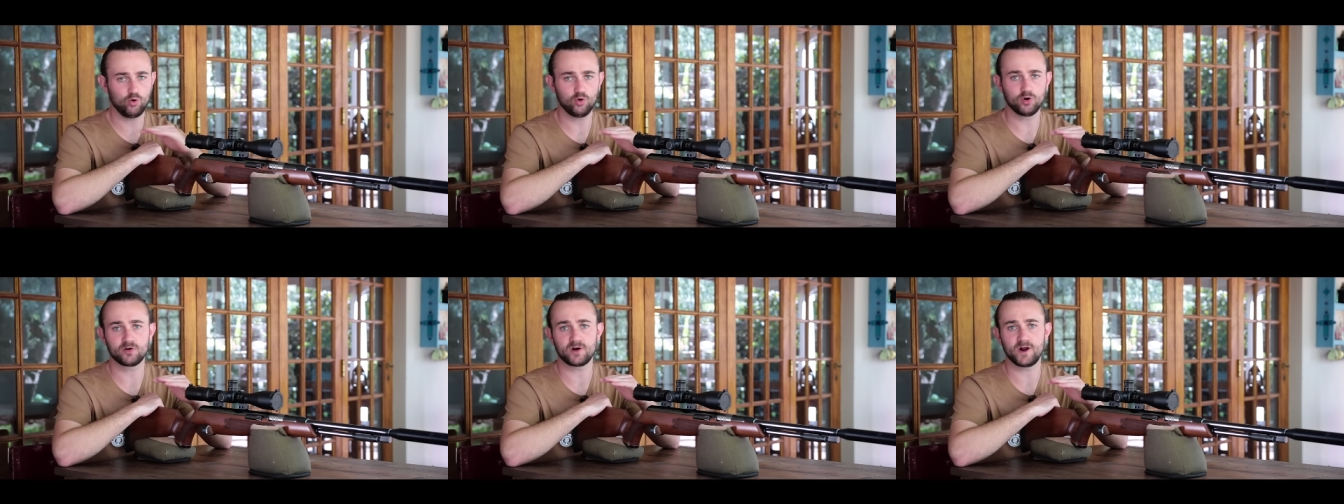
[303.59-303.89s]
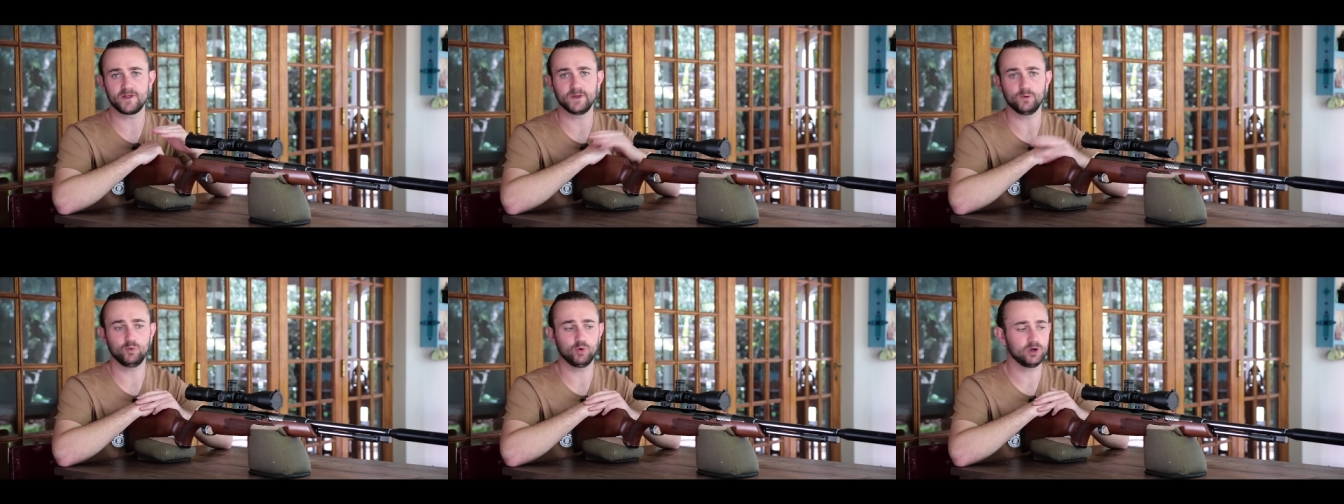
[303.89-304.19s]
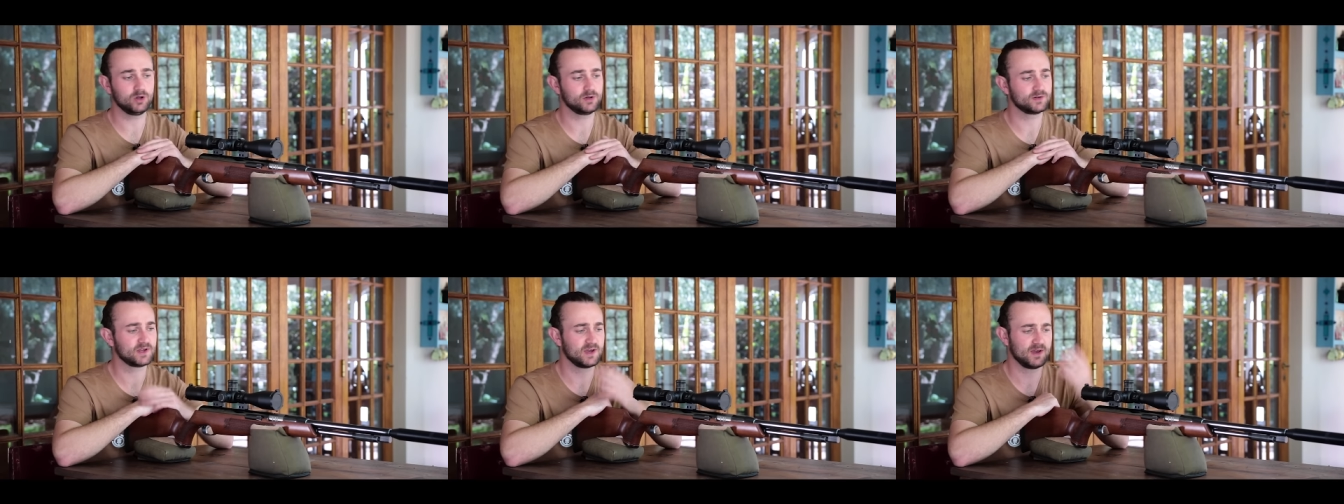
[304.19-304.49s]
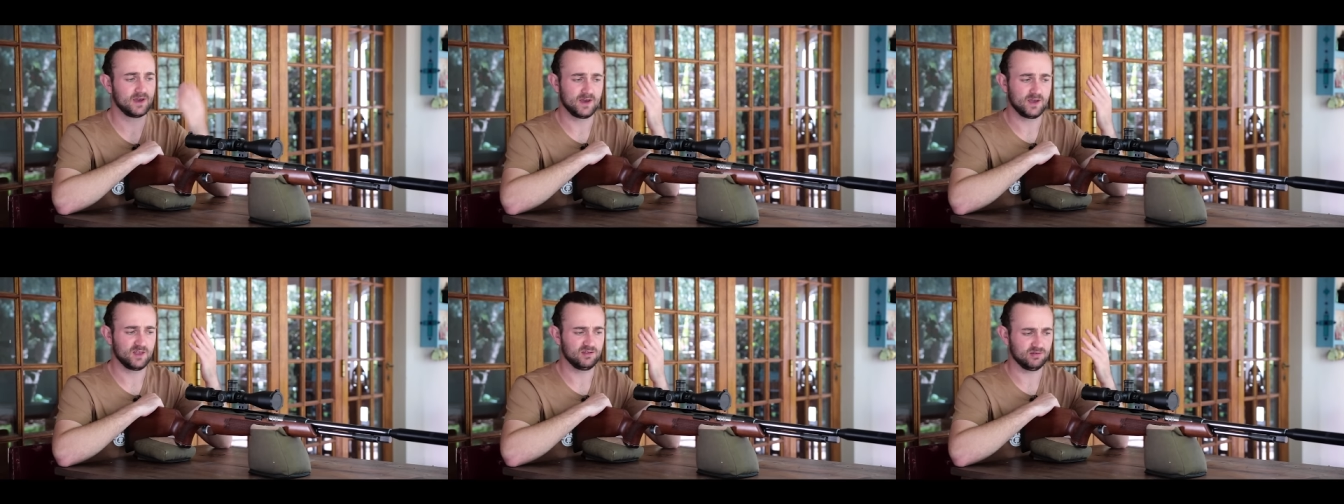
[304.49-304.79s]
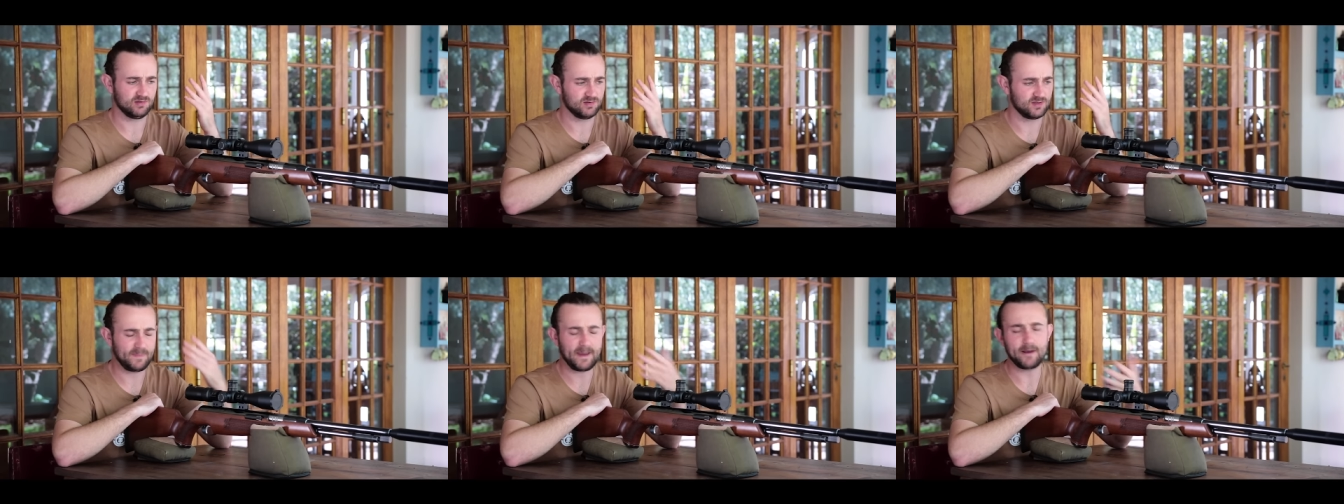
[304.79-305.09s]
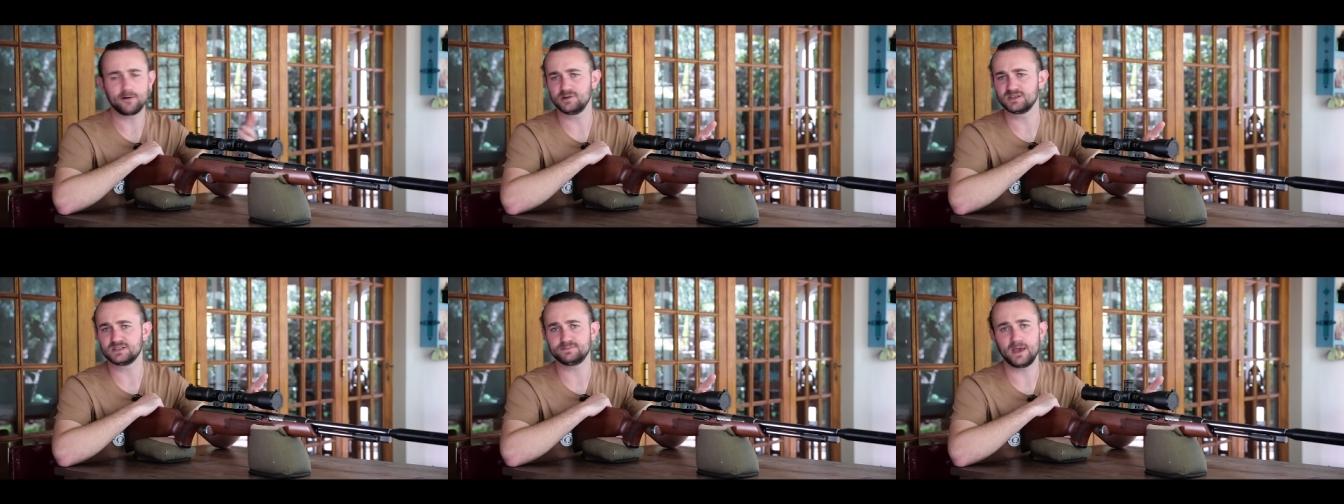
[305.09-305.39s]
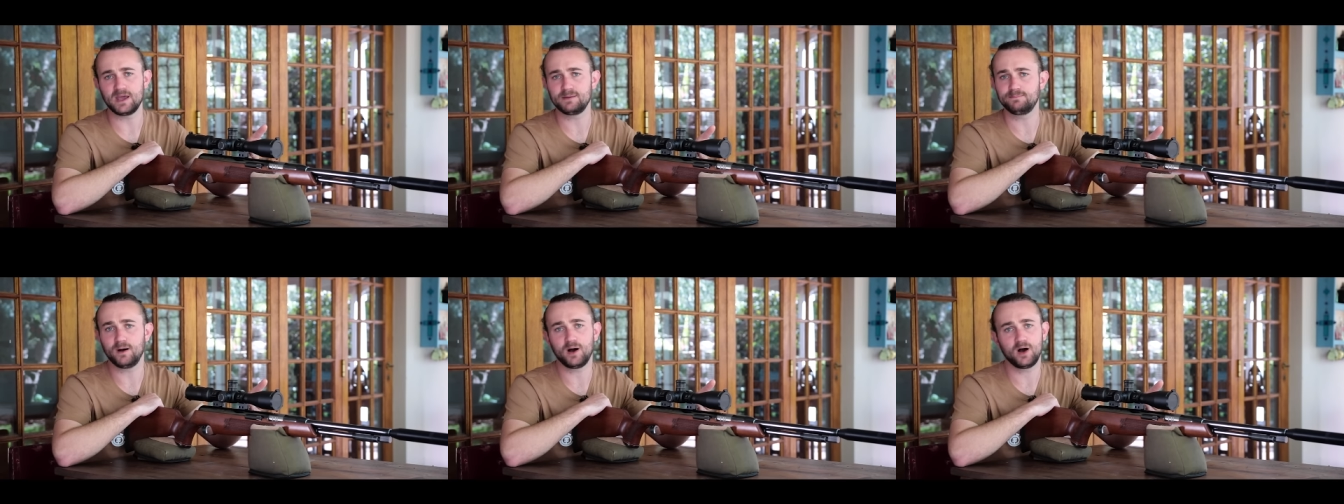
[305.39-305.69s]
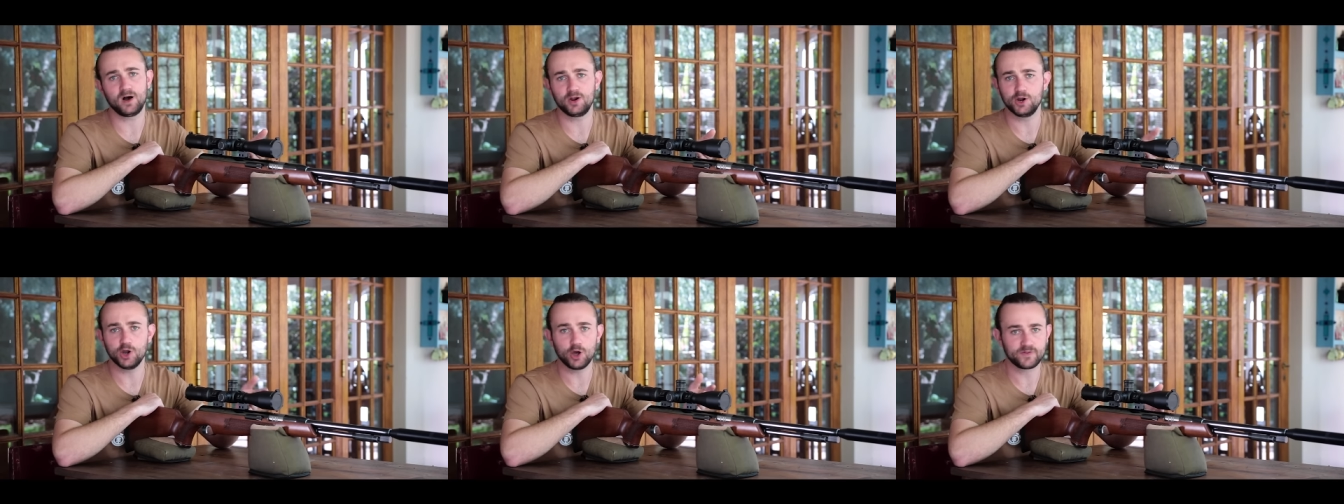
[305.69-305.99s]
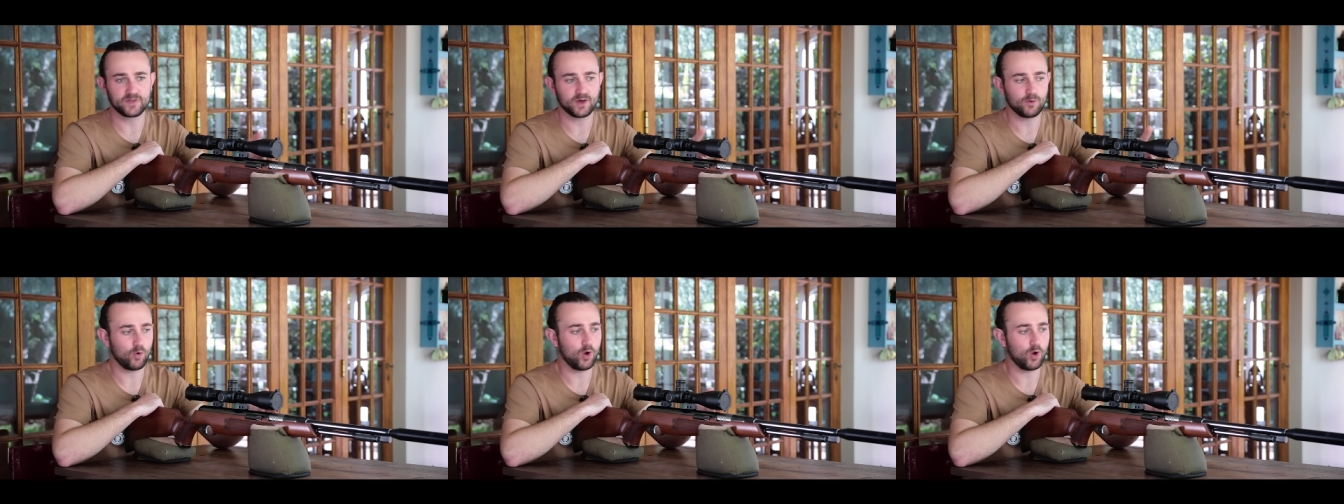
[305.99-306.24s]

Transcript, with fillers: all around the world. The barrel is made by Lothar